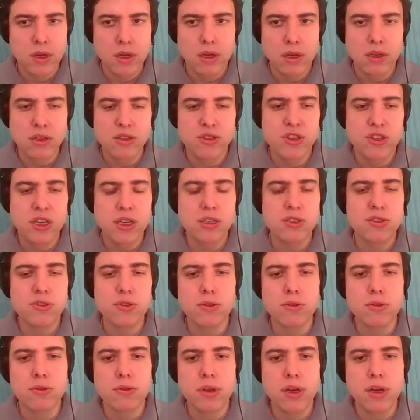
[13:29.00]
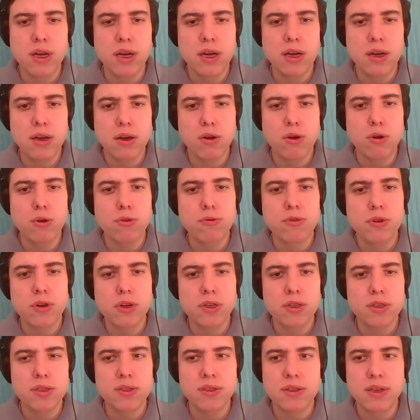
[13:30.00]
And Jason,
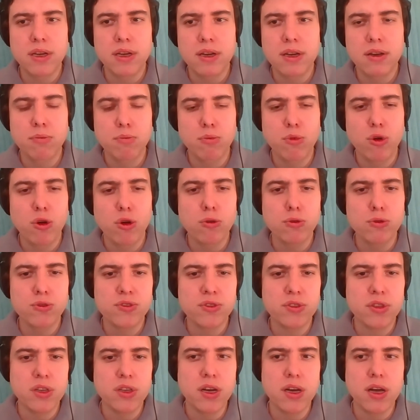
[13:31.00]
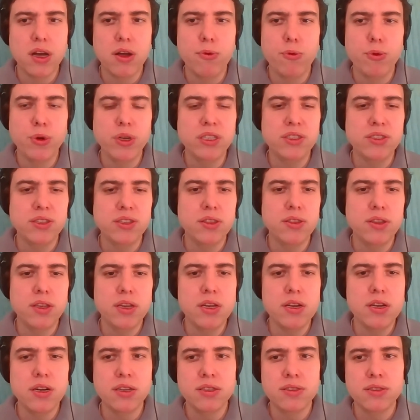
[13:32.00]
over the most recent
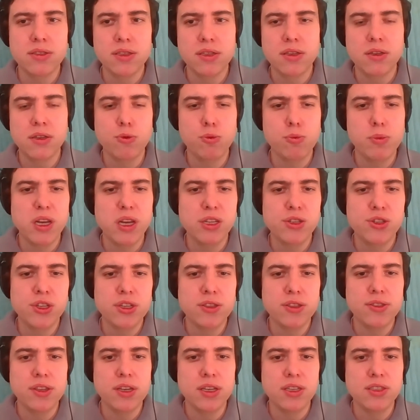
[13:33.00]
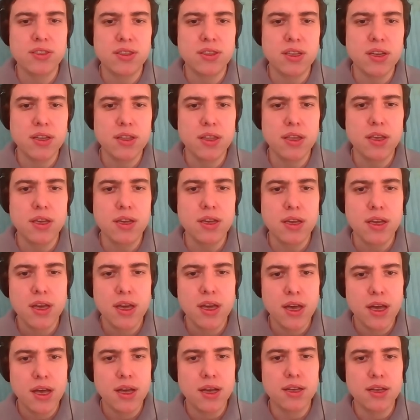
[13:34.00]
years, you mentioned the study
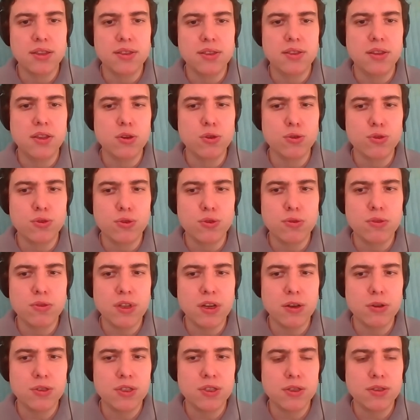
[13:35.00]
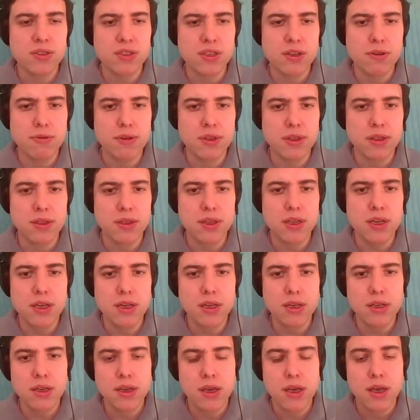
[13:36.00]
until
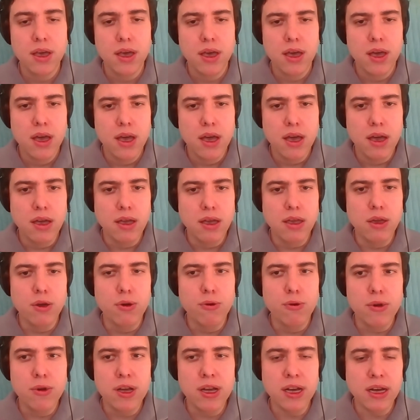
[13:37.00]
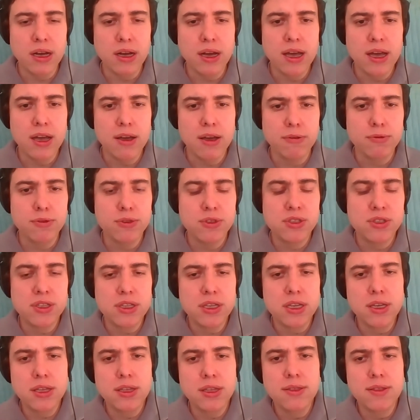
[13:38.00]
2017, you have
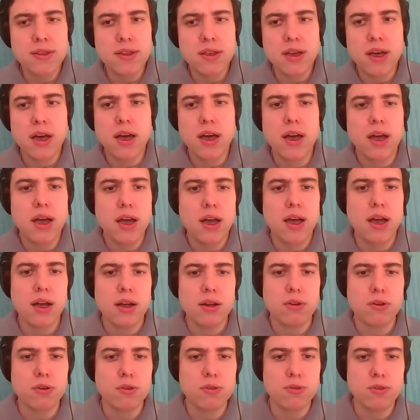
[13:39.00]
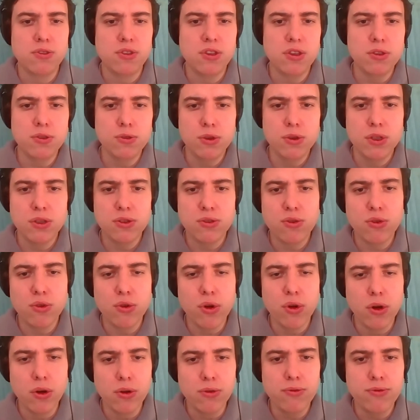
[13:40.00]
seen continued
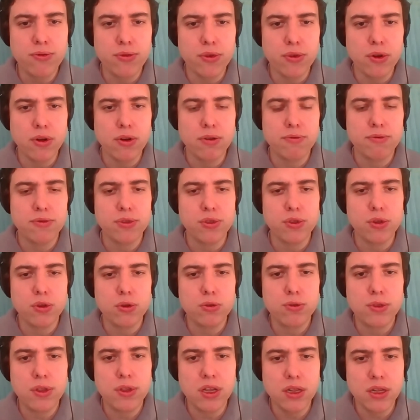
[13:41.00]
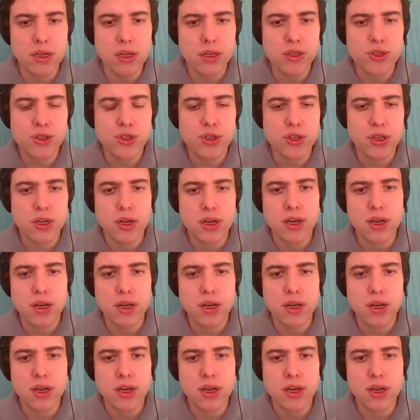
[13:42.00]
growth of no-tillage